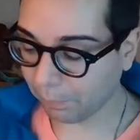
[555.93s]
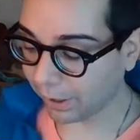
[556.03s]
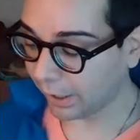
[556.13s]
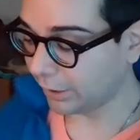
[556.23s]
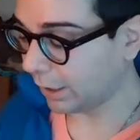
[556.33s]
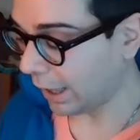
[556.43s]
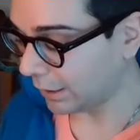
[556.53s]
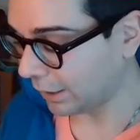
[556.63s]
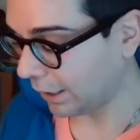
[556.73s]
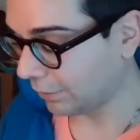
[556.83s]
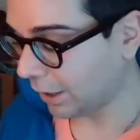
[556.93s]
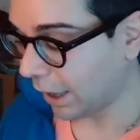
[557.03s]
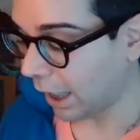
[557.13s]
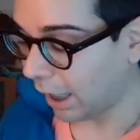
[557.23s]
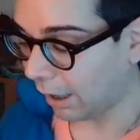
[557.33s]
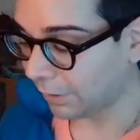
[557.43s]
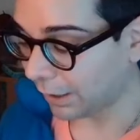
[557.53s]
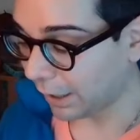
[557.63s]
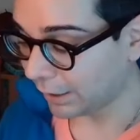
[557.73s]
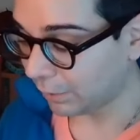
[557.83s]
But it is a lesson that
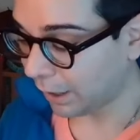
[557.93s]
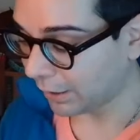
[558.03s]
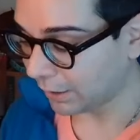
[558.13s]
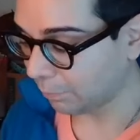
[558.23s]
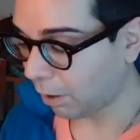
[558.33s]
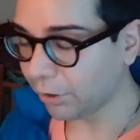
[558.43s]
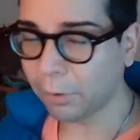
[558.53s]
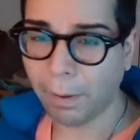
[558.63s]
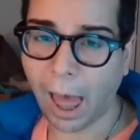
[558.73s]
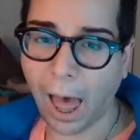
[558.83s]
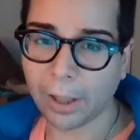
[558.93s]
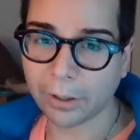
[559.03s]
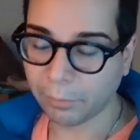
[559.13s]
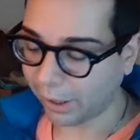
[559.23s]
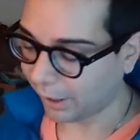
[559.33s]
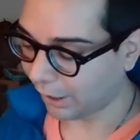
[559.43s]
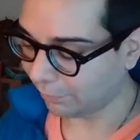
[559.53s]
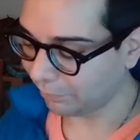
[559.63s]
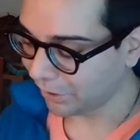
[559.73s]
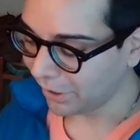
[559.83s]
it's part of their path, right? And